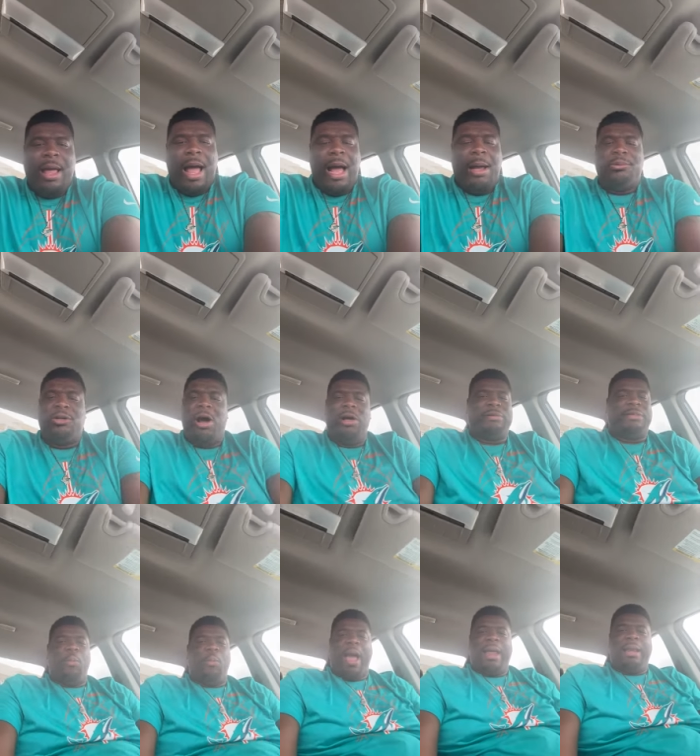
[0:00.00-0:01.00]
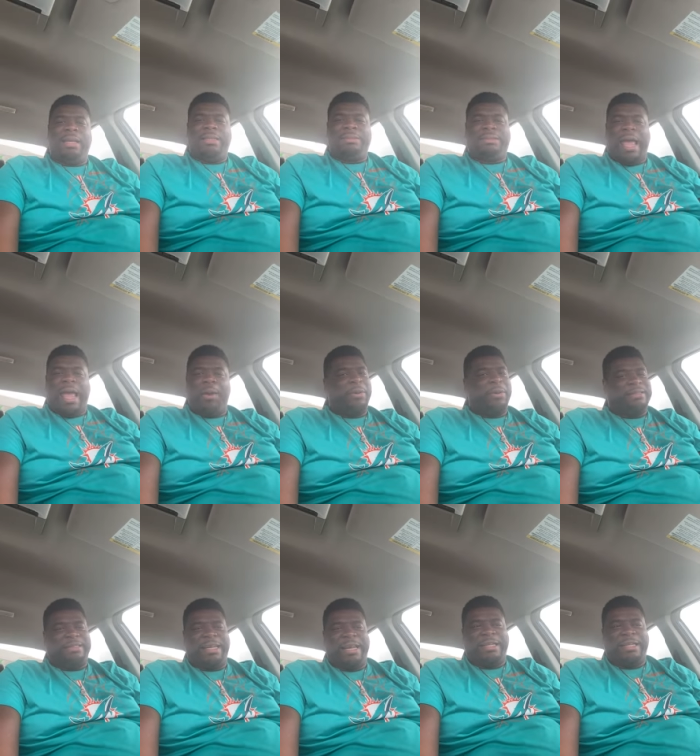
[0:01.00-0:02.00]
I'm Charleston White in this thing. We
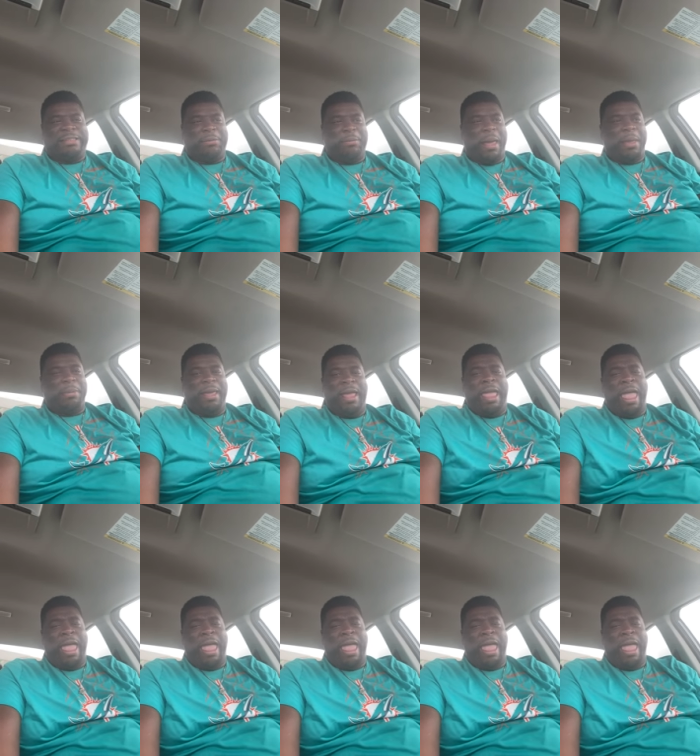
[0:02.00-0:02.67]
snitching, baby.